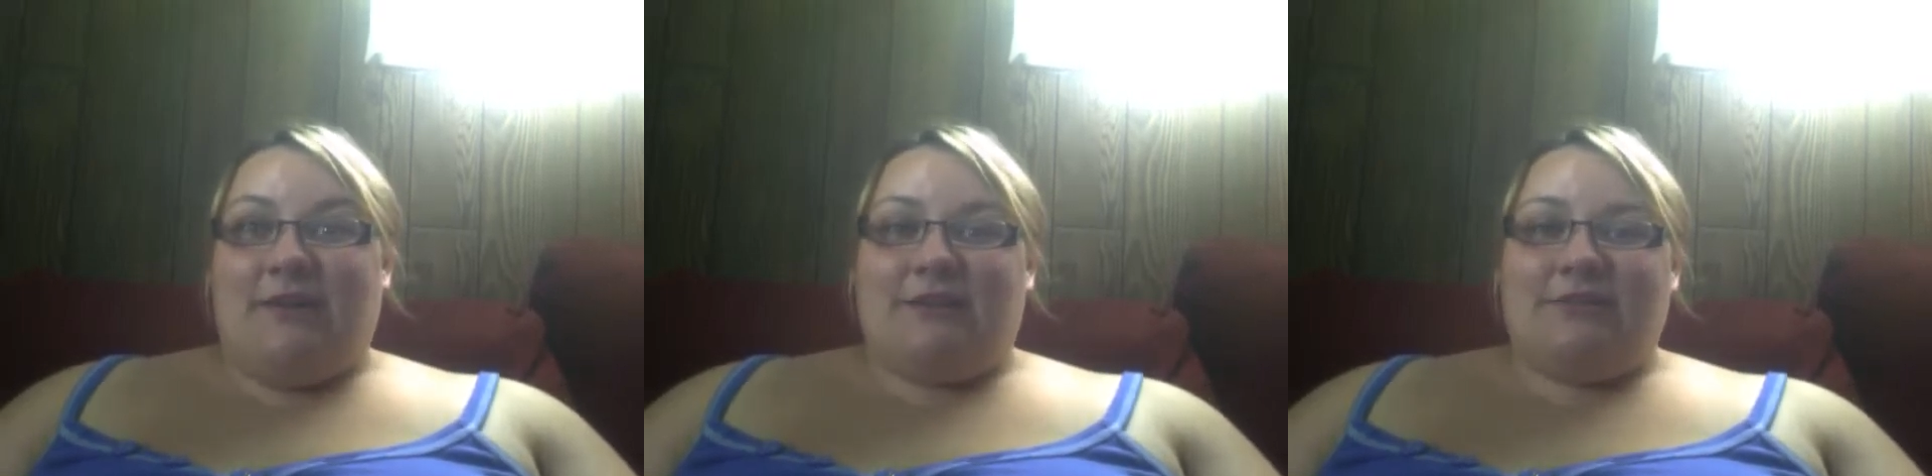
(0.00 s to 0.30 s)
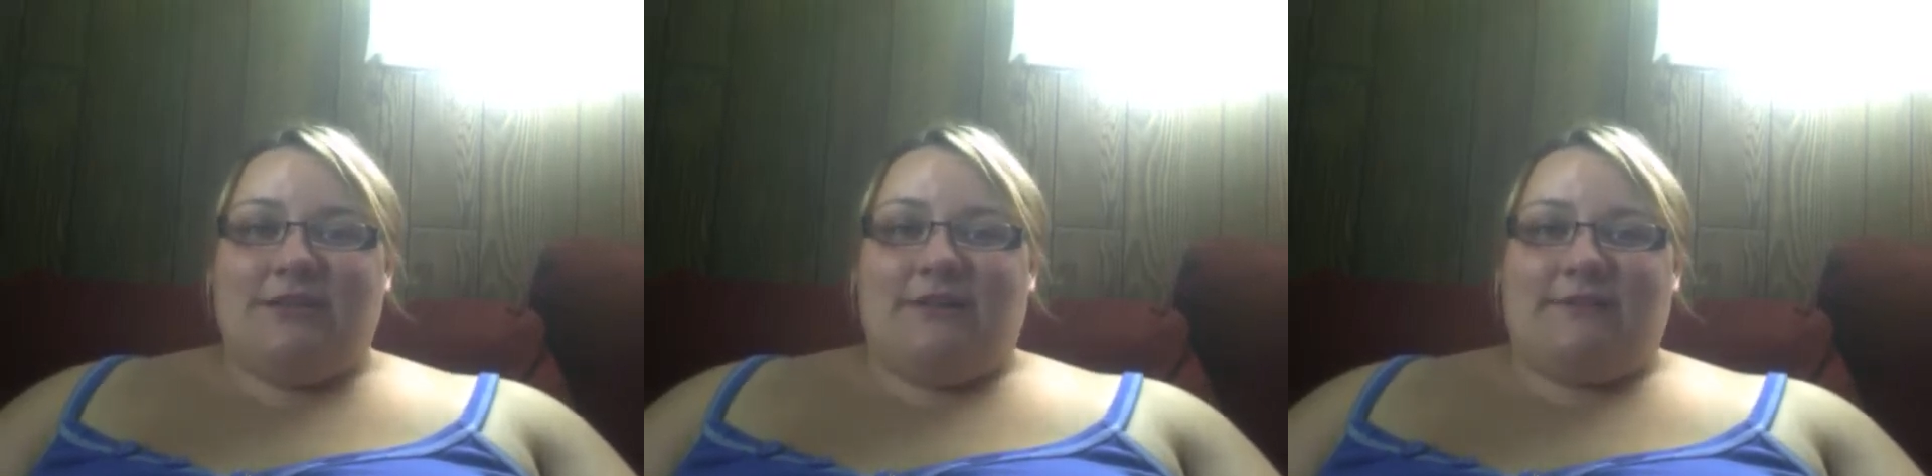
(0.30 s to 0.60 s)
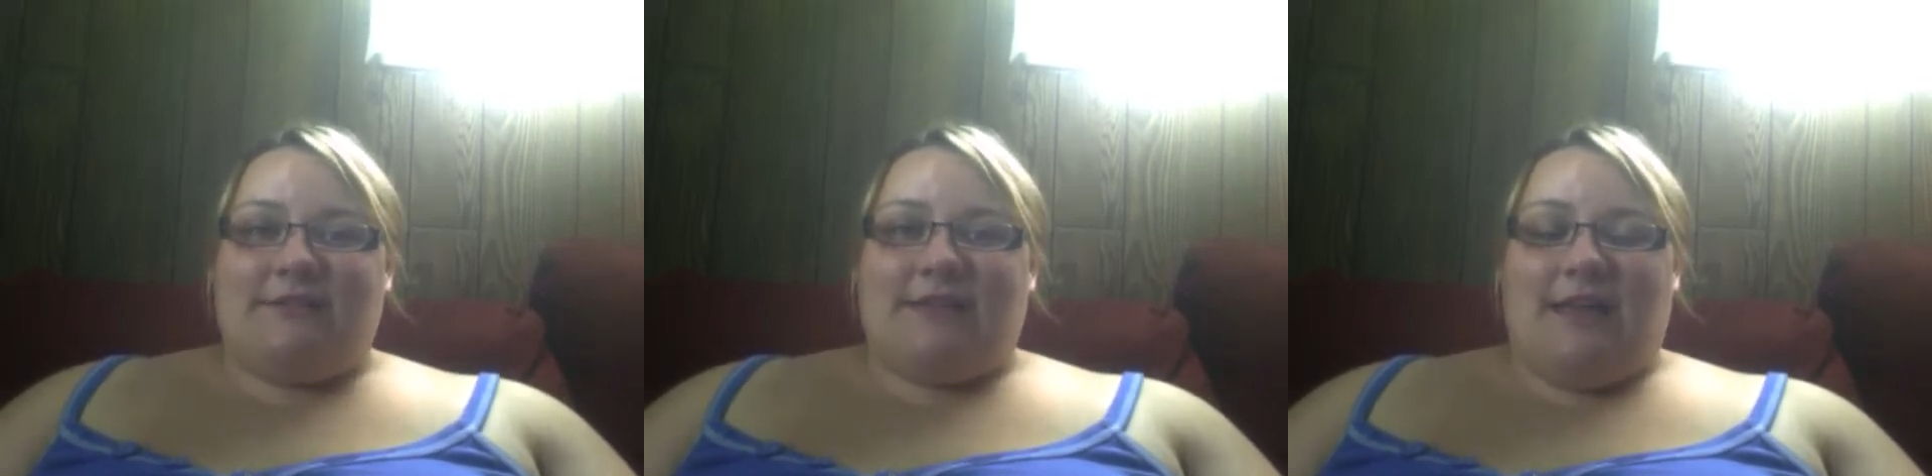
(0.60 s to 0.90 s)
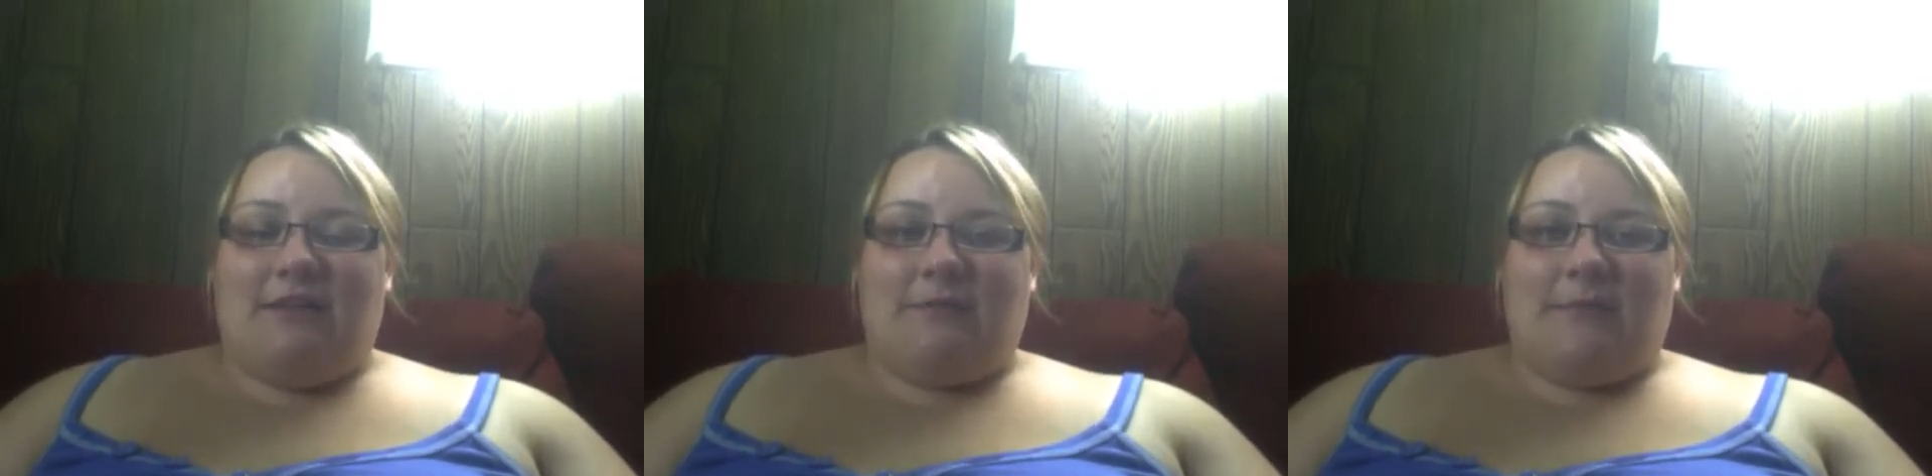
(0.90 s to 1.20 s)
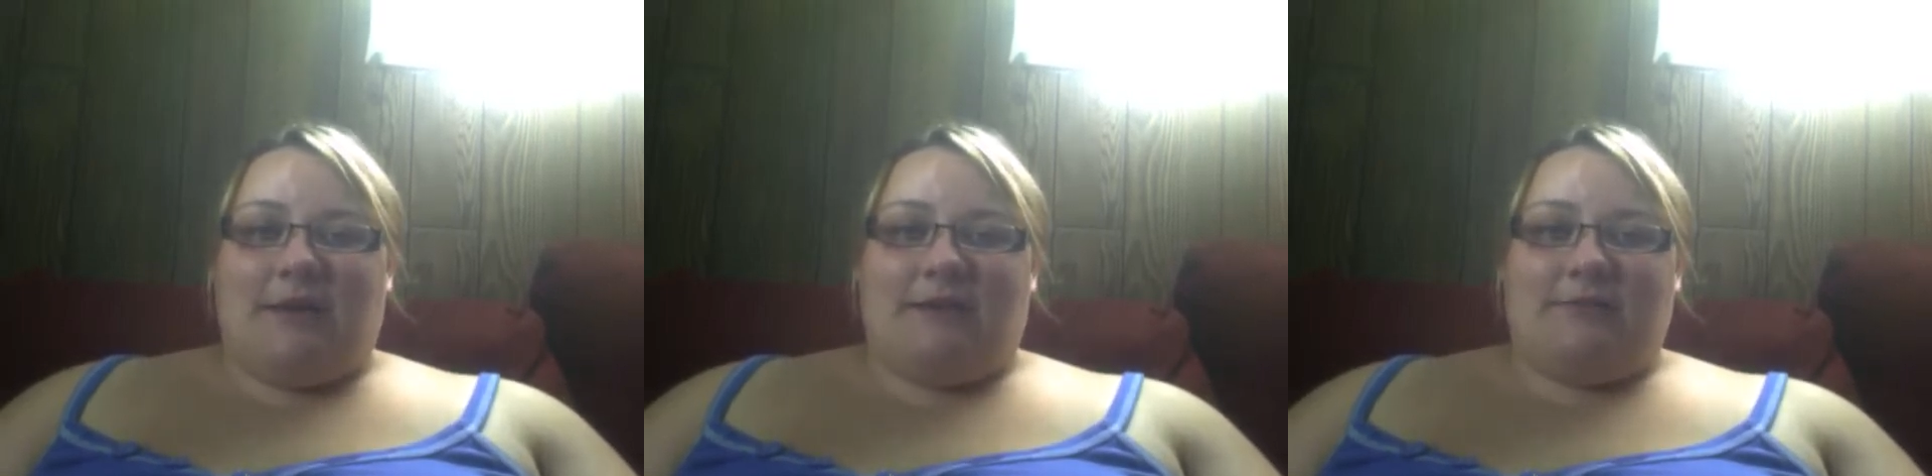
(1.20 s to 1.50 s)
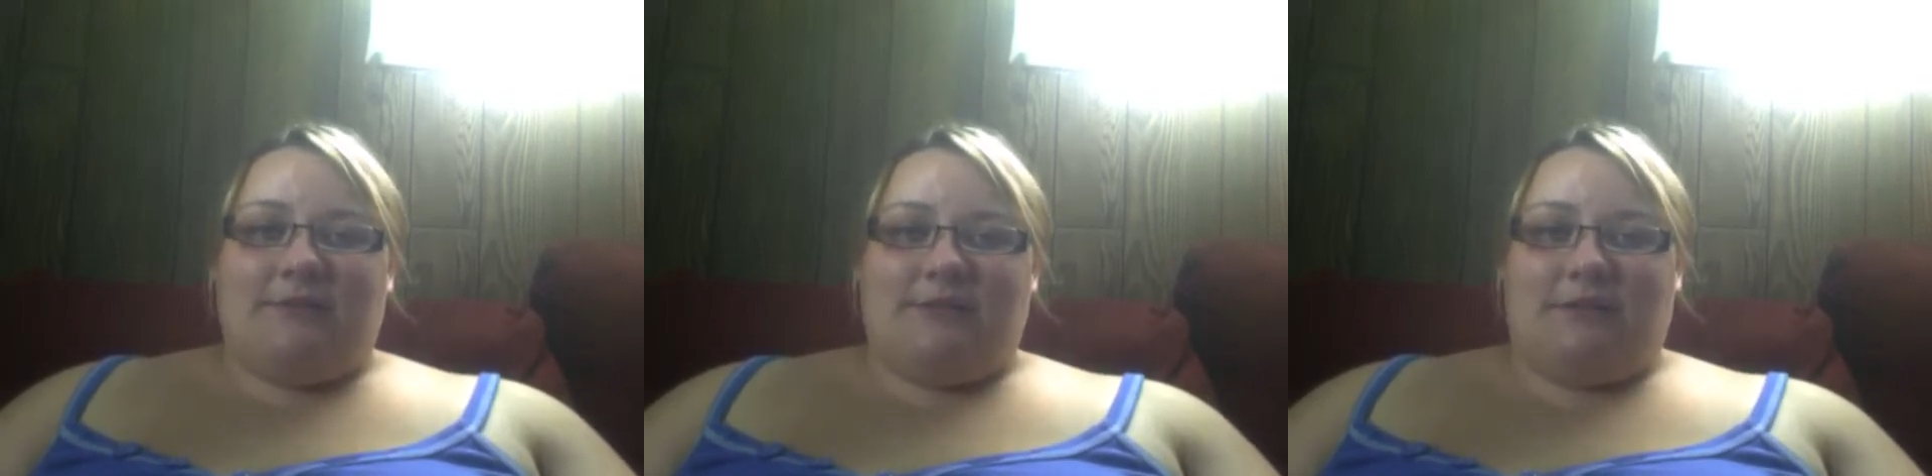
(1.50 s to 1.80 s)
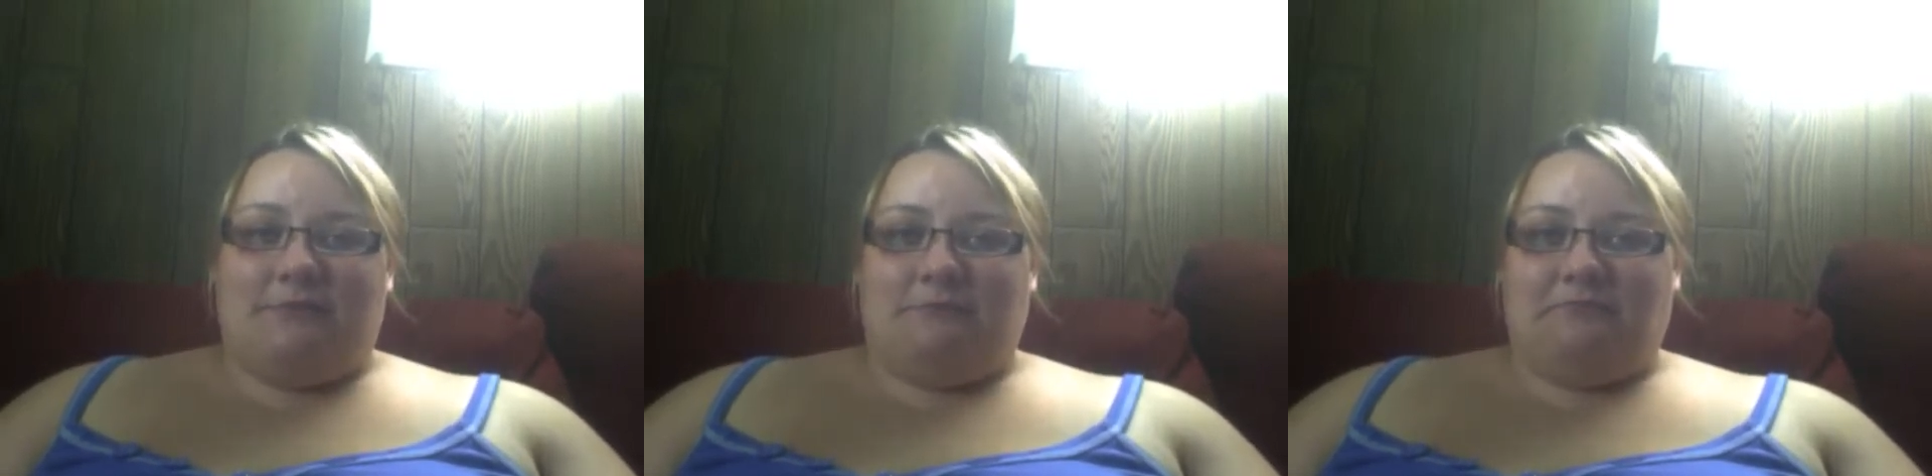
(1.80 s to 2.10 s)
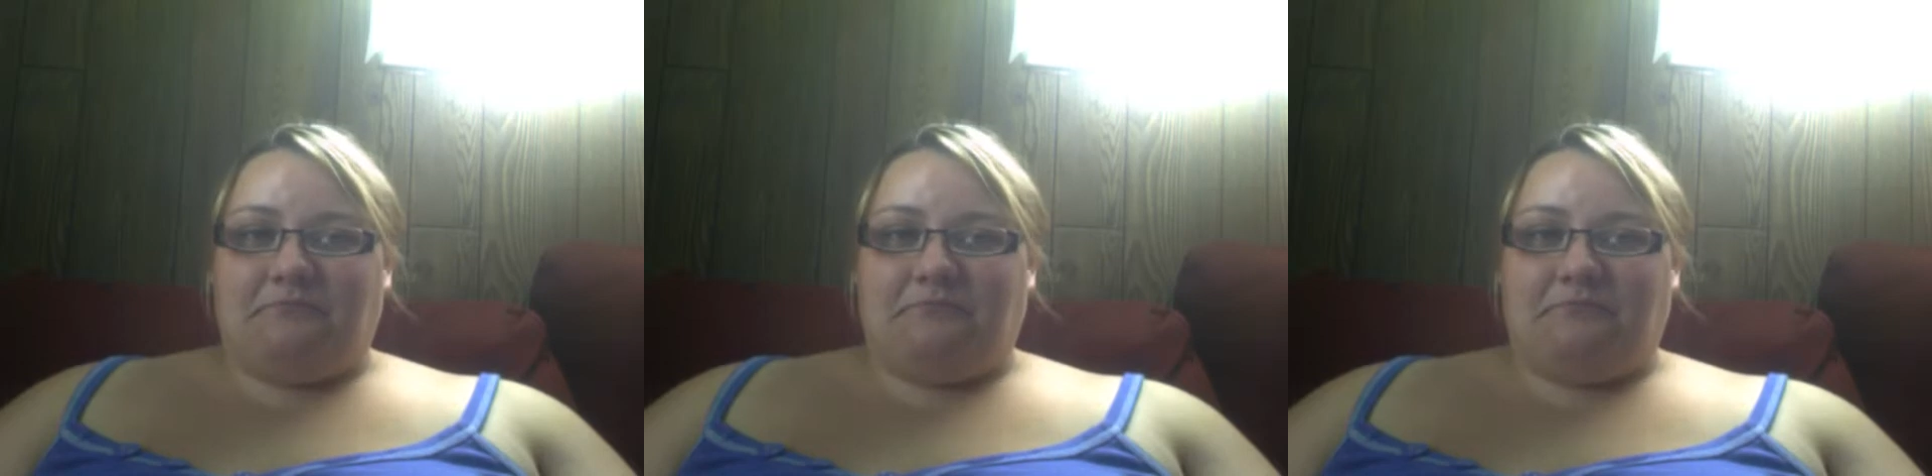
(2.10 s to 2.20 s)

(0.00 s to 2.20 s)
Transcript: actually have a scale at my house, so